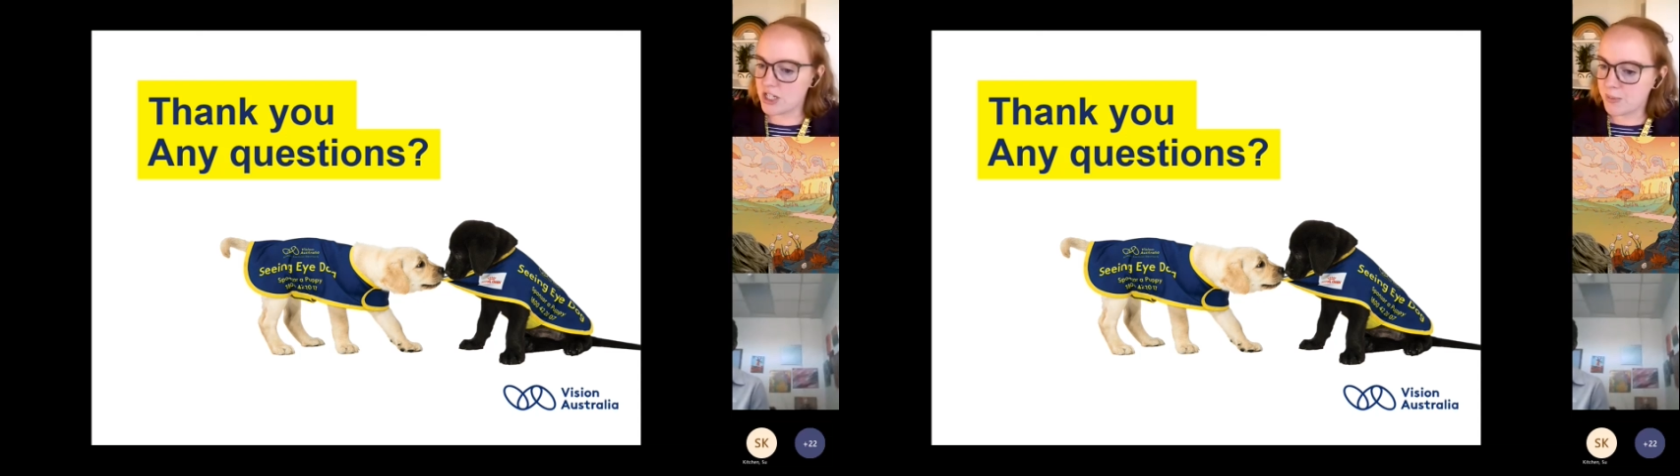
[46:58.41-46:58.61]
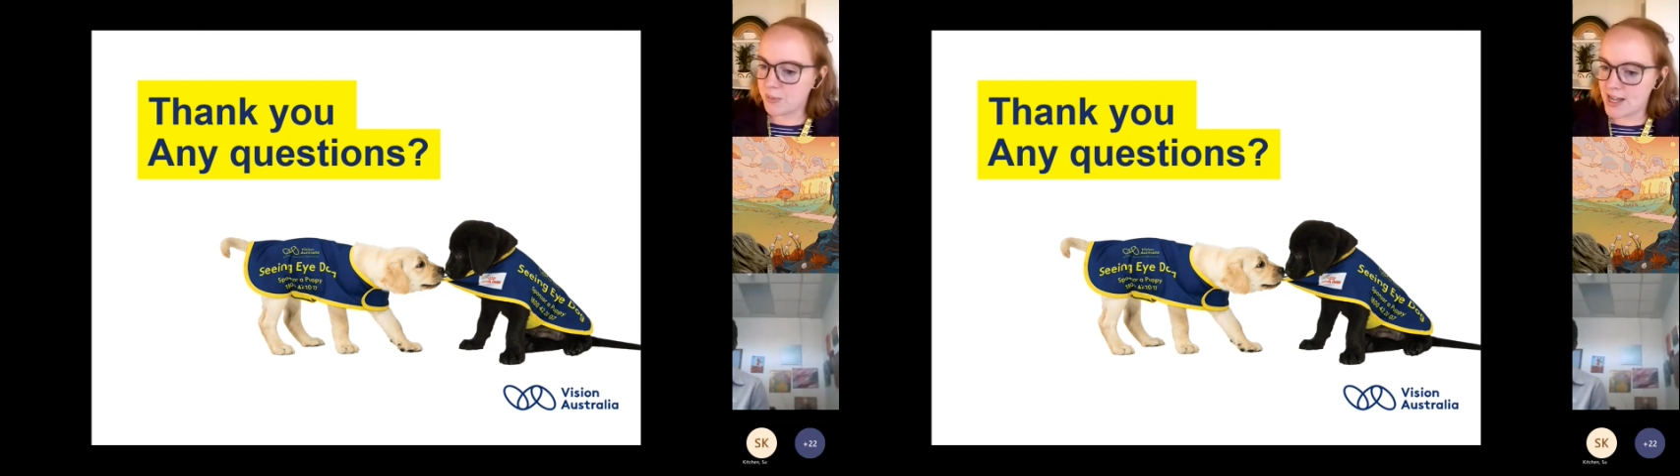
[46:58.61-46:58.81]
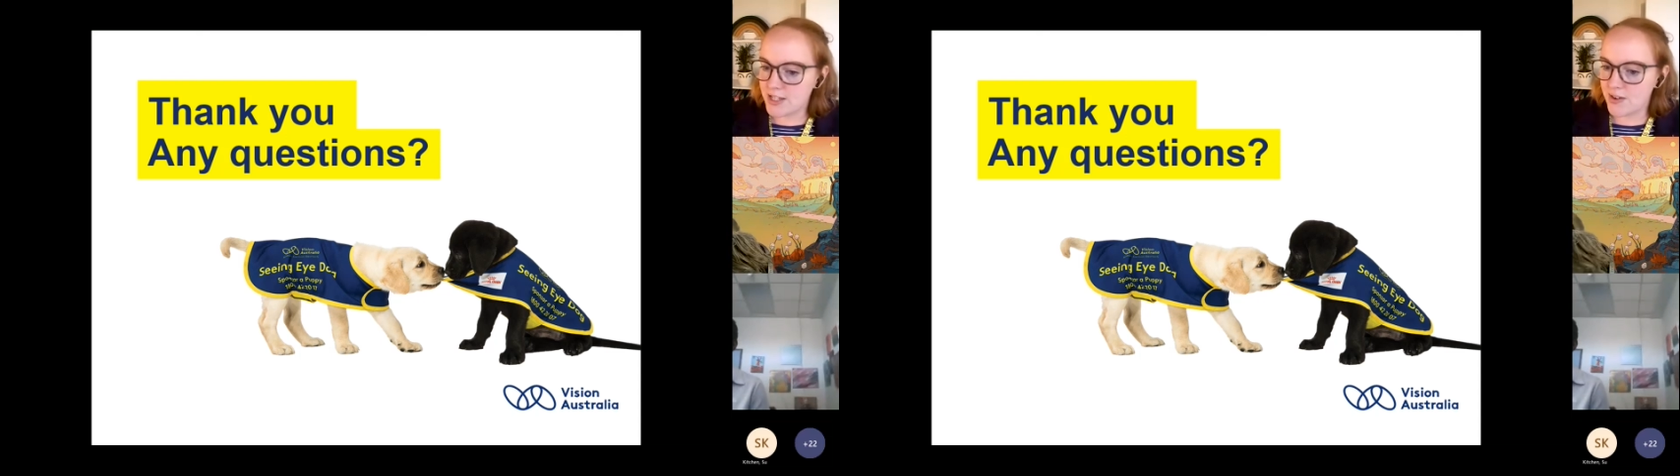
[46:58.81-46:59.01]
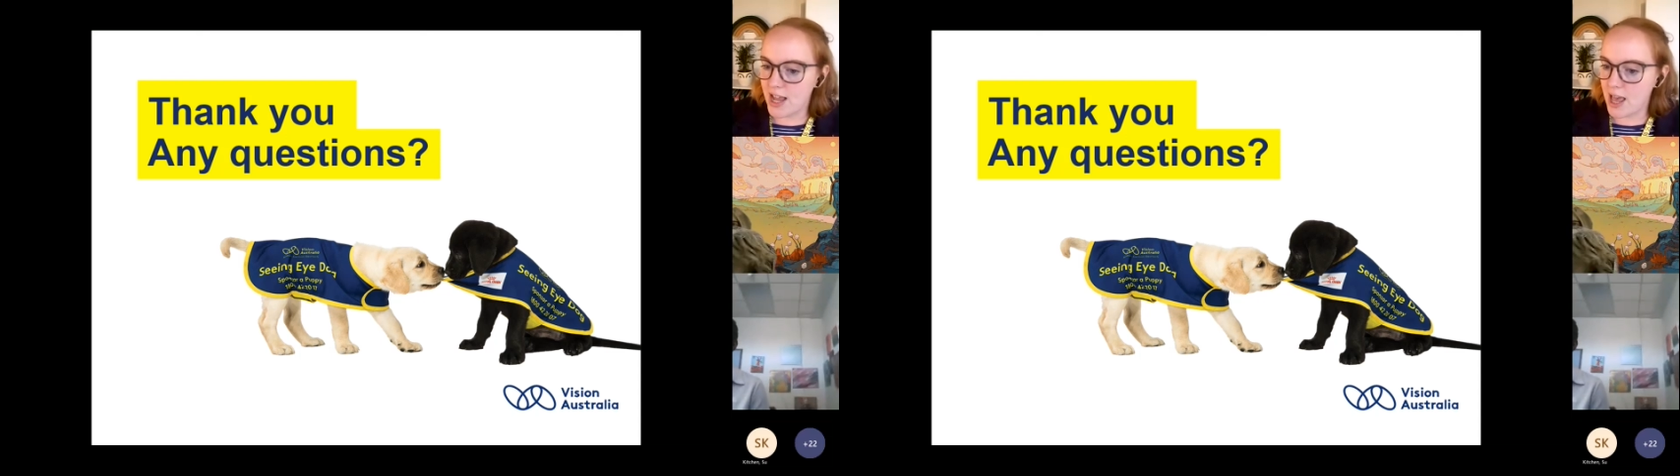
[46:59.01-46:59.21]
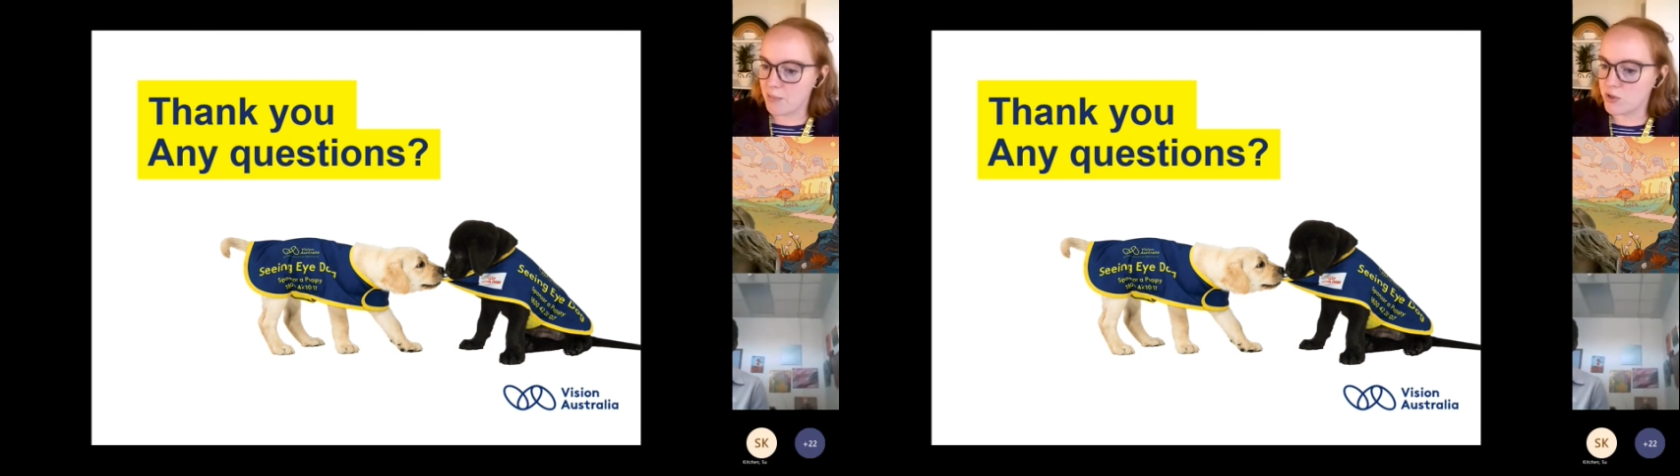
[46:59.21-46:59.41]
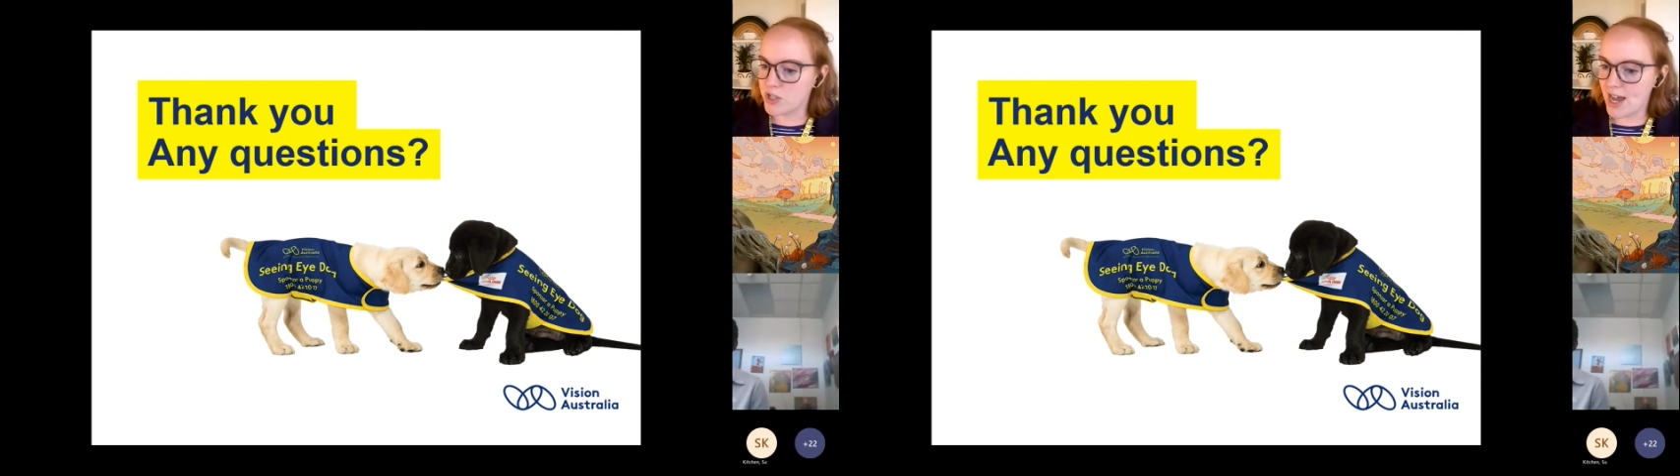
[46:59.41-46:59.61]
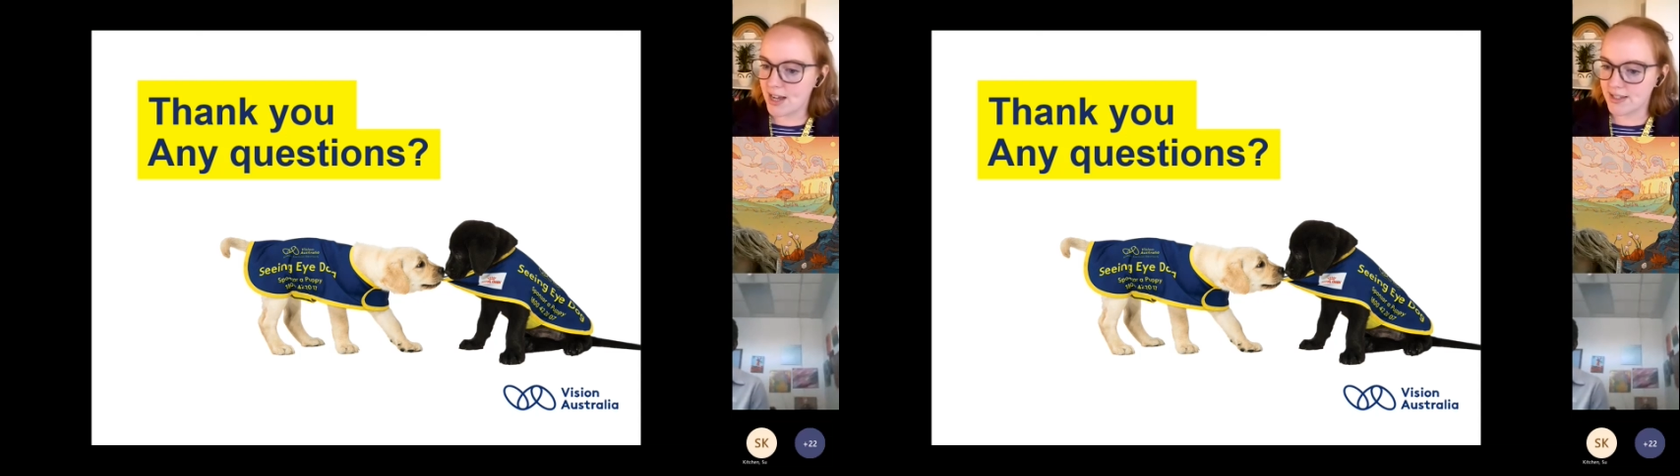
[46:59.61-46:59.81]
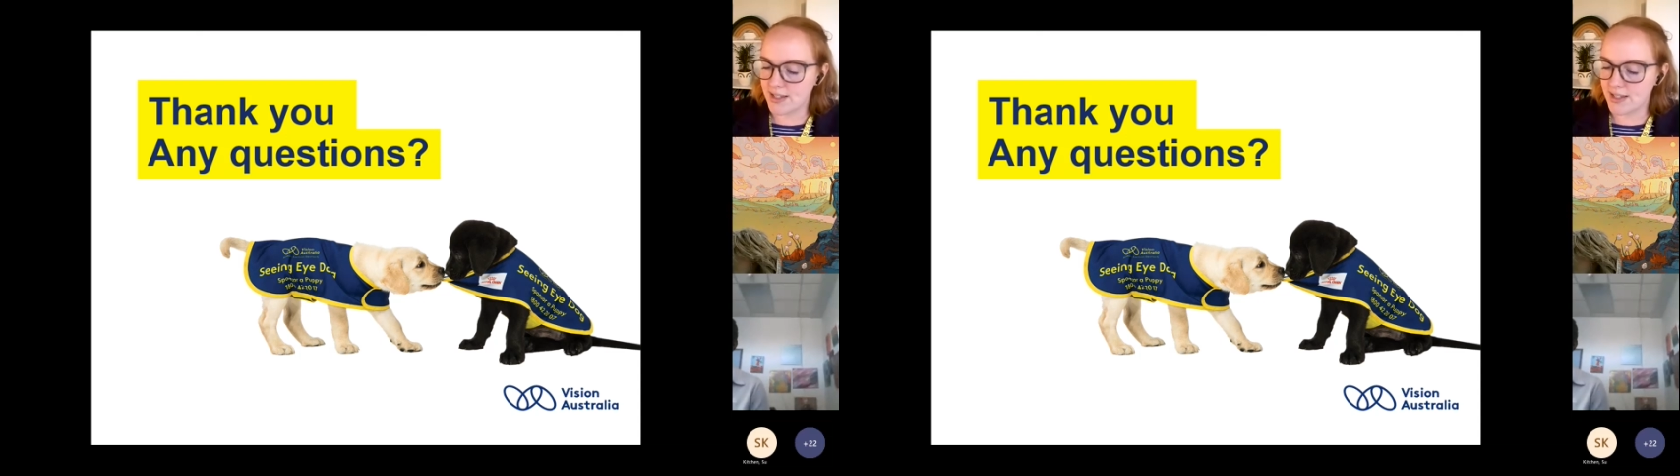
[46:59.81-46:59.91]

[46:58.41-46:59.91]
that CHISP clients are unable to